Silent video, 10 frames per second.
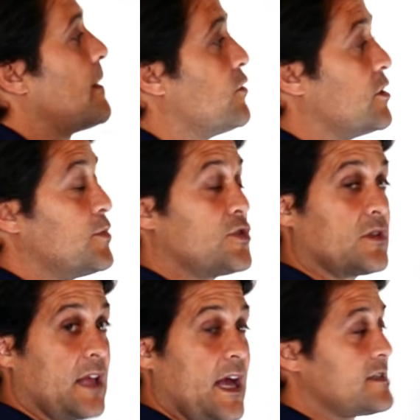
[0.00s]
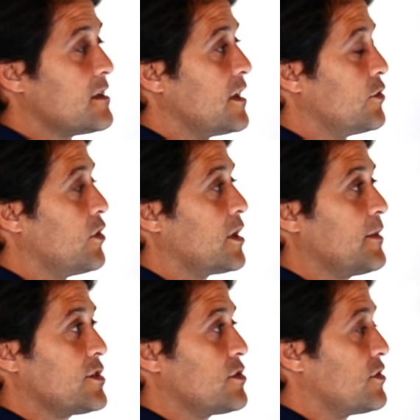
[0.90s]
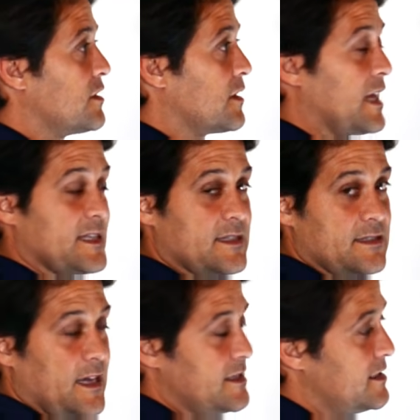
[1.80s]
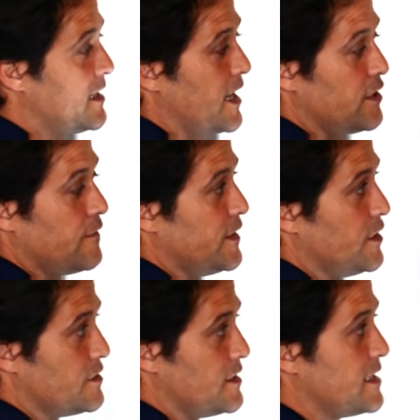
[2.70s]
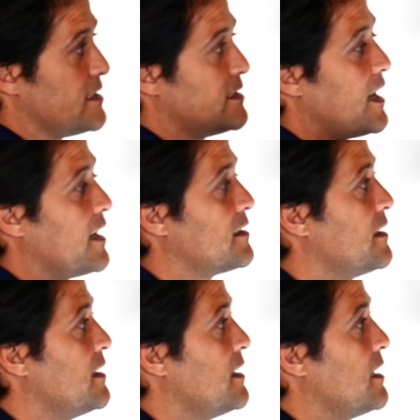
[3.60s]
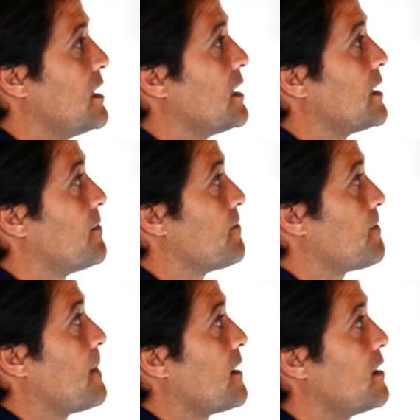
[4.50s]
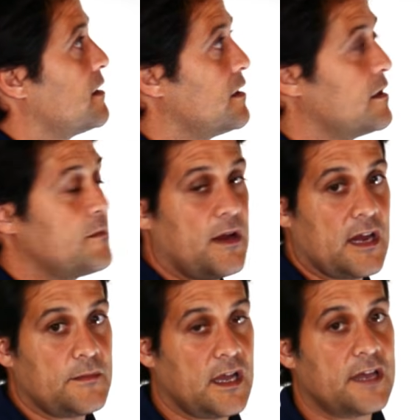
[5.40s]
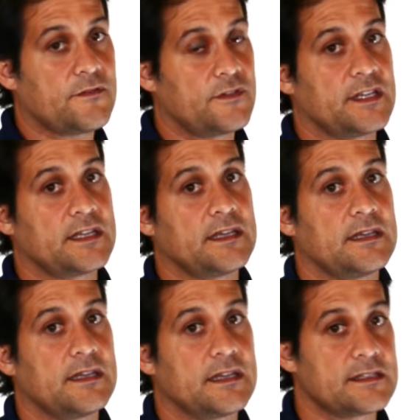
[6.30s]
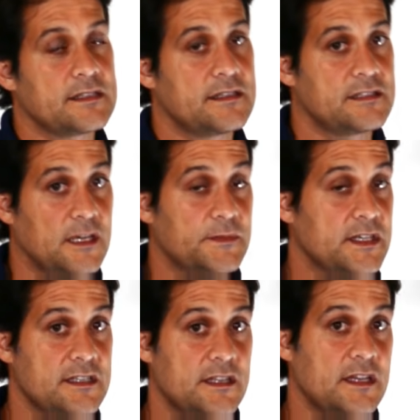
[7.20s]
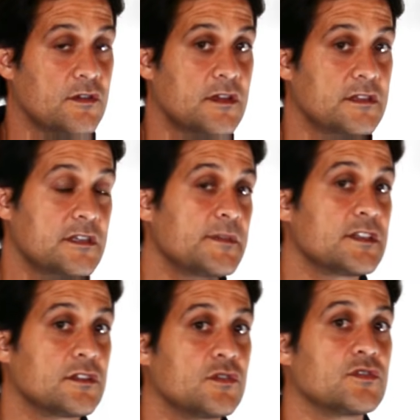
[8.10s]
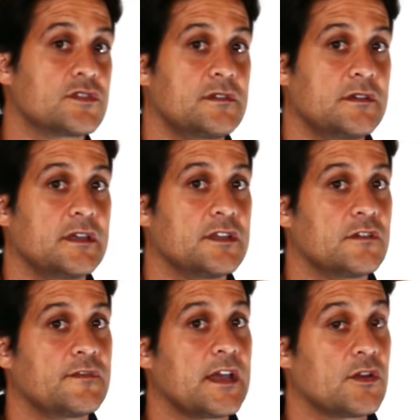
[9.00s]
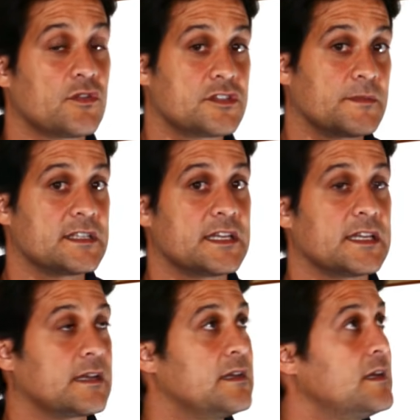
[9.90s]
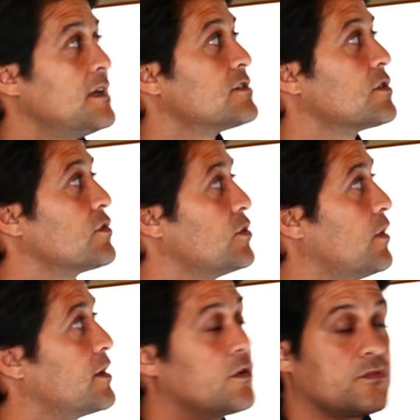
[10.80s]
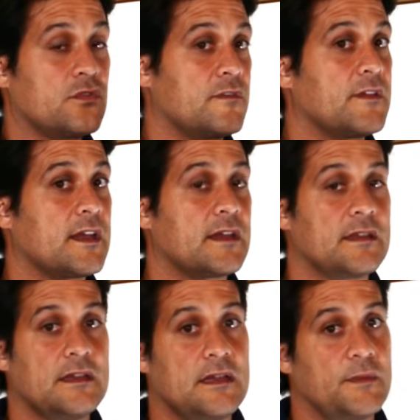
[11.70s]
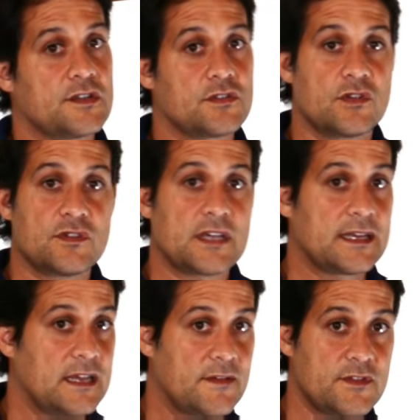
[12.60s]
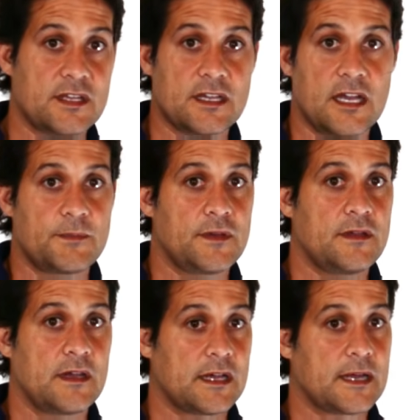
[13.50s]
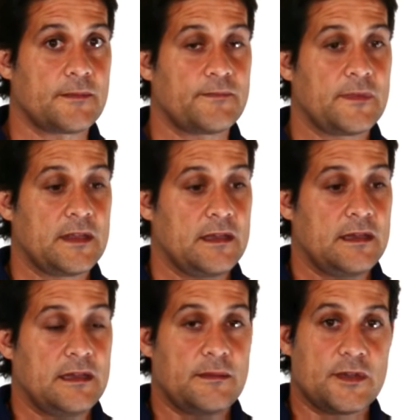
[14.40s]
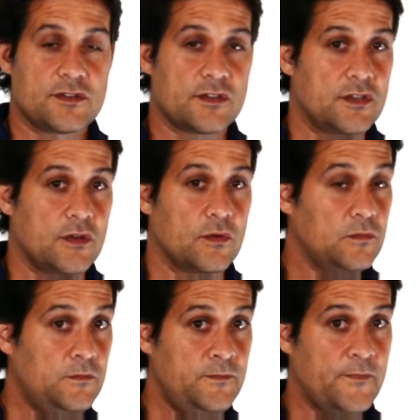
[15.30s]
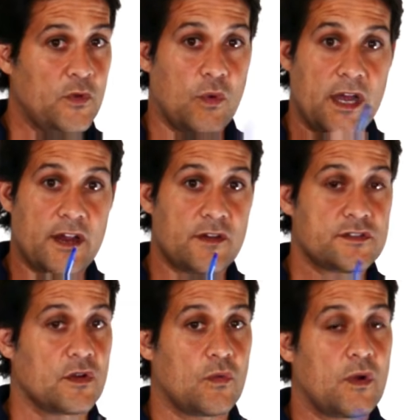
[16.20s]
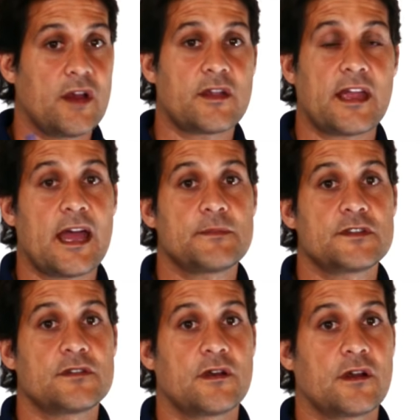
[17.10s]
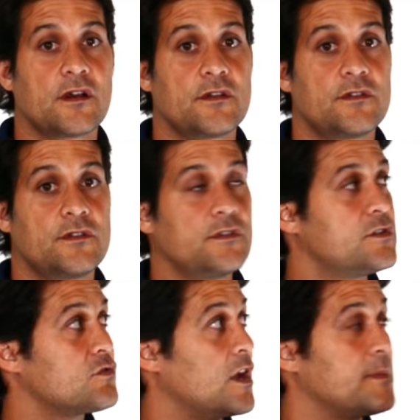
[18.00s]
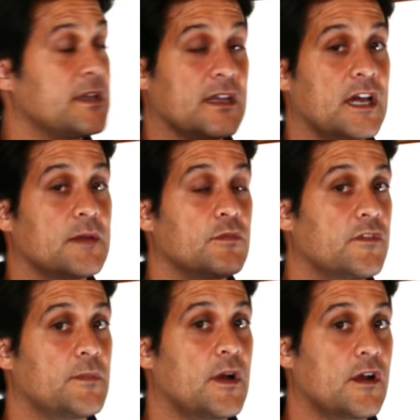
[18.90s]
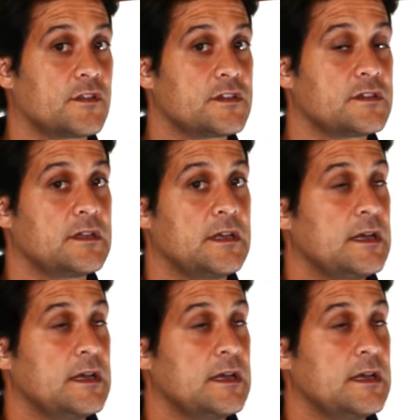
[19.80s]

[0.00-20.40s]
When you put your glass on, you want to make sure that the glass is nice and tight, your finial is nice and tight. Bottom line for ticking is something's loose in your fan or something's hitting. So you want to go through the fan, make sure that you tighten everything up, make sure that no wires or wire caps are scraping any kind of moving parts.